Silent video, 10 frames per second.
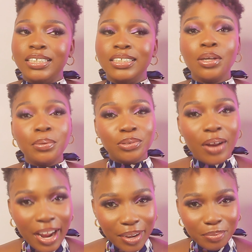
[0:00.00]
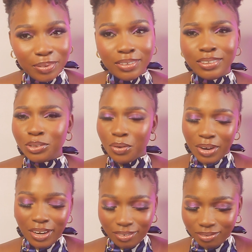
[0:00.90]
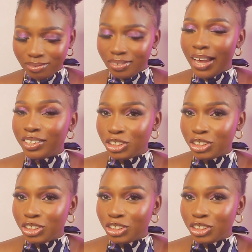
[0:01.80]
Subscribe, like,